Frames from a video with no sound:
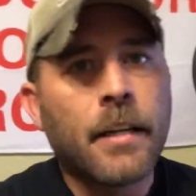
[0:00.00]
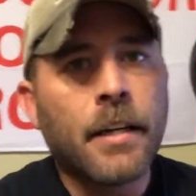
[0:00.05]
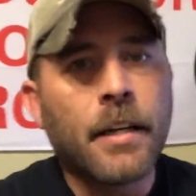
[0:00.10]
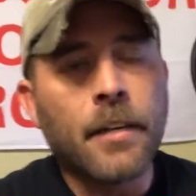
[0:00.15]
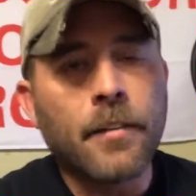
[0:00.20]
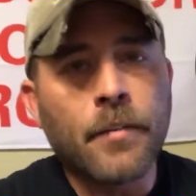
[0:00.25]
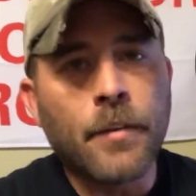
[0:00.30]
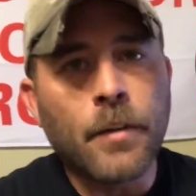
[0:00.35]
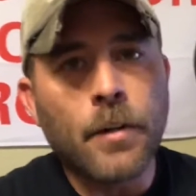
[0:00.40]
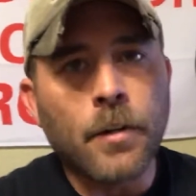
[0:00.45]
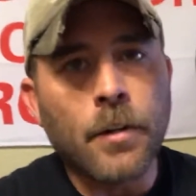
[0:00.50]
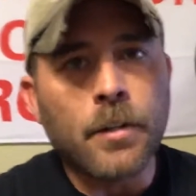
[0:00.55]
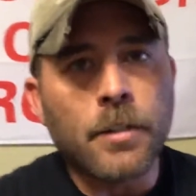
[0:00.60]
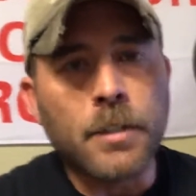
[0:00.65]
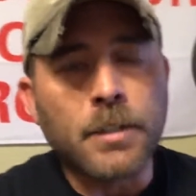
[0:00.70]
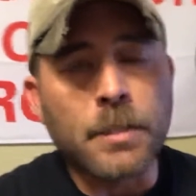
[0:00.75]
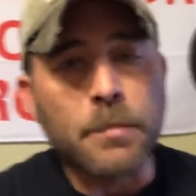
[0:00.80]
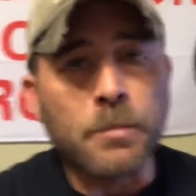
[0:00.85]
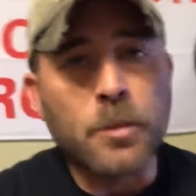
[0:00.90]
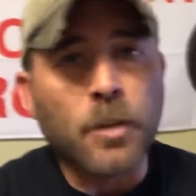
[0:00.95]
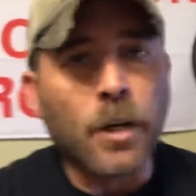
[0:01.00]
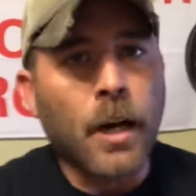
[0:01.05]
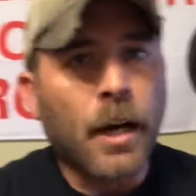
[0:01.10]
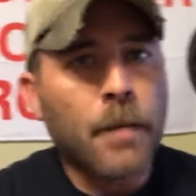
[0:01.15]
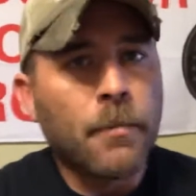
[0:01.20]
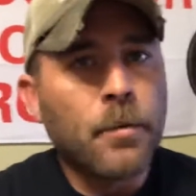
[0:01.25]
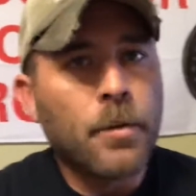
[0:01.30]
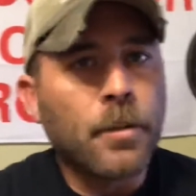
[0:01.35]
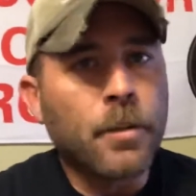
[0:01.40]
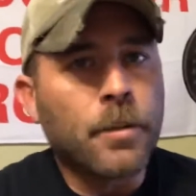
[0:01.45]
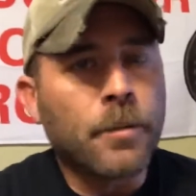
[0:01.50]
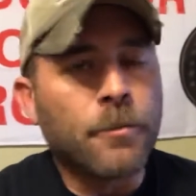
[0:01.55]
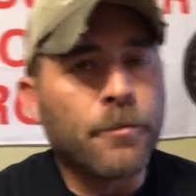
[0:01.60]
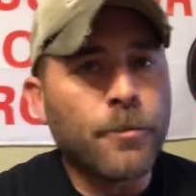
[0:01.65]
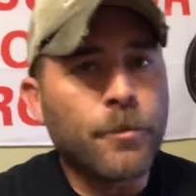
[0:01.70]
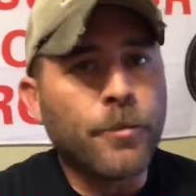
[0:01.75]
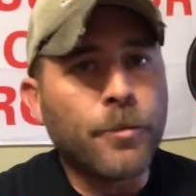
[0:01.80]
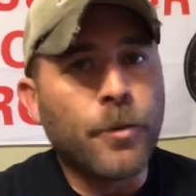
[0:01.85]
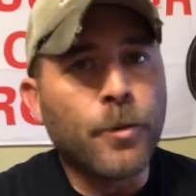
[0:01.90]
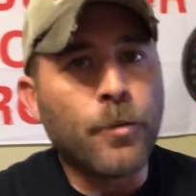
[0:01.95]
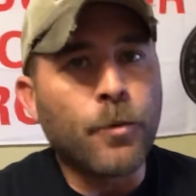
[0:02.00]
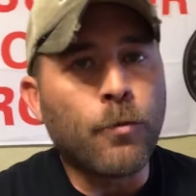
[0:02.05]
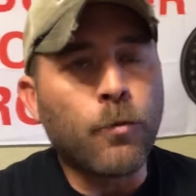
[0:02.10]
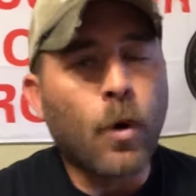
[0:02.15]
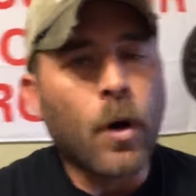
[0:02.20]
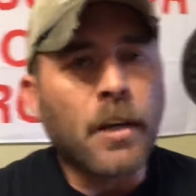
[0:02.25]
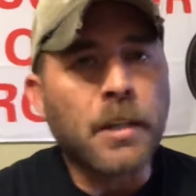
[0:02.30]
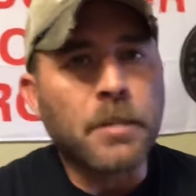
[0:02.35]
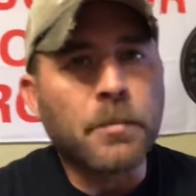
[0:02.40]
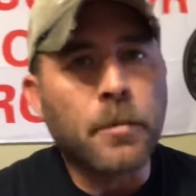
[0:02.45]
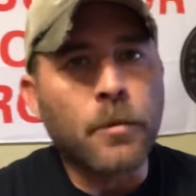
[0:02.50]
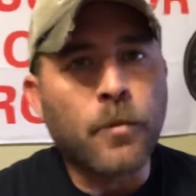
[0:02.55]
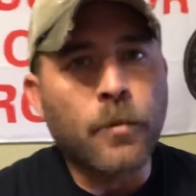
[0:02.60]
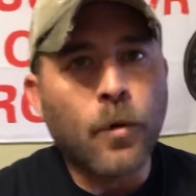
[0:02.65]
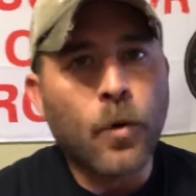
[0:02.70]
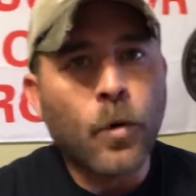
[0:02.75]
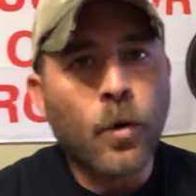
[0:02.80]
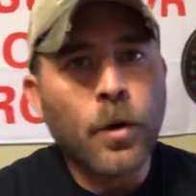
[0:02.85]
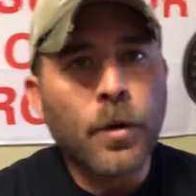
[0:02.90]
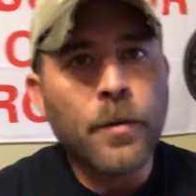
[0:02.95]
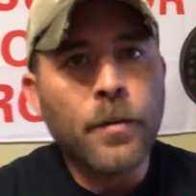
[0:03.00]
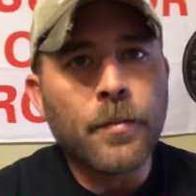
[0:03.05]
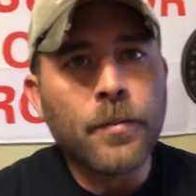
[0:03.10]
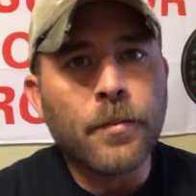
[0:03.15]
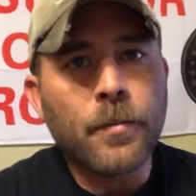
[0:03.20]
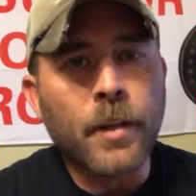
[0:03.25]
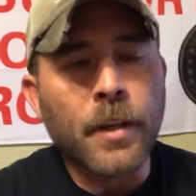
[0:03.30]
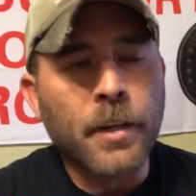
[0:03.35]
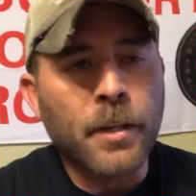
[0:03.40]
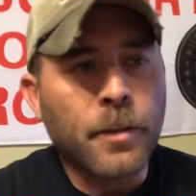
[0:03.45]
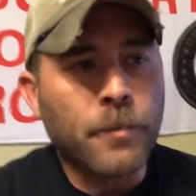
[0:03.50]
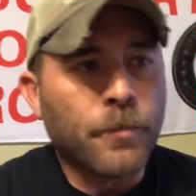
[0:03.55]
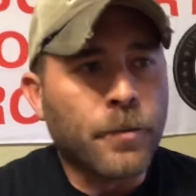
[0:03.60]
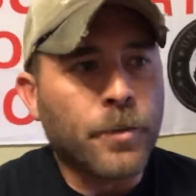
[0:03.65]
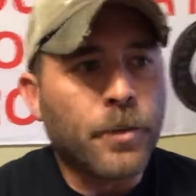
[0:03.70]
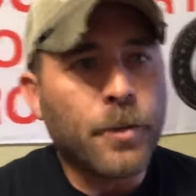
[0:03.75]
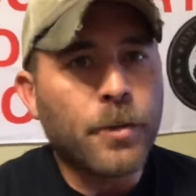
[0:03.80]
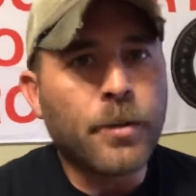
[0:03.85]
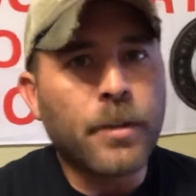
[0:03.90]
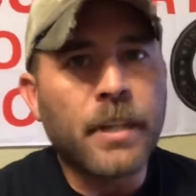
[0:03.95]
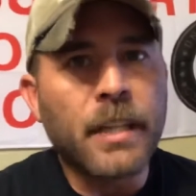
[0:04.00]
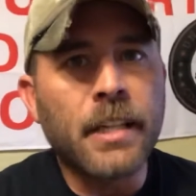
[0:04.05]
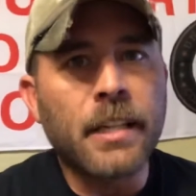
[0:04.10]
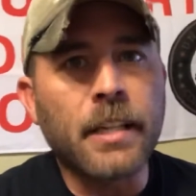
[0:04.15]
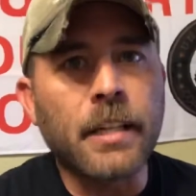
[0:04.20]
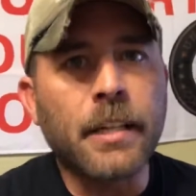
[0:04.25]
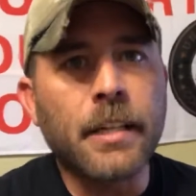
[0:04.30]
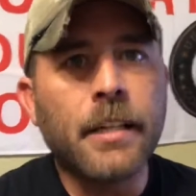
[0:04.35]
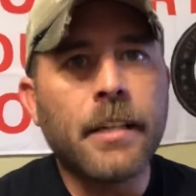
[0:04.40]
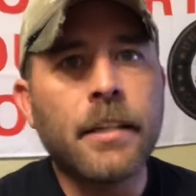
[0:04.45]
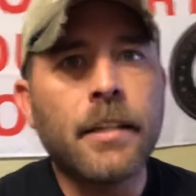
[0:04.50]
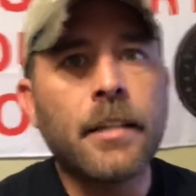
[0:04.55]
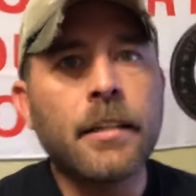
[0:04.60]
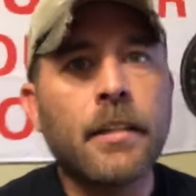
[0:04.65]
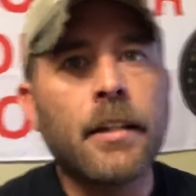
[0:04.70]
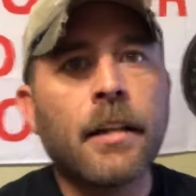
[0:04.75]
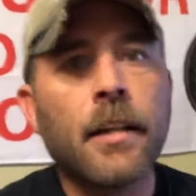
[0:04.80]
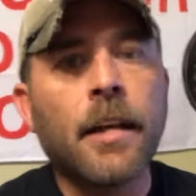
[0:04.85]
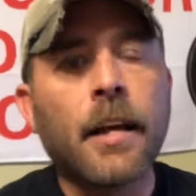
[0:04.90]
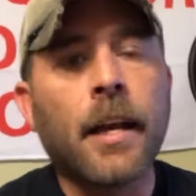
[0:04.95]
If you're a subscriber or you've watched before, thank you for tuning in again.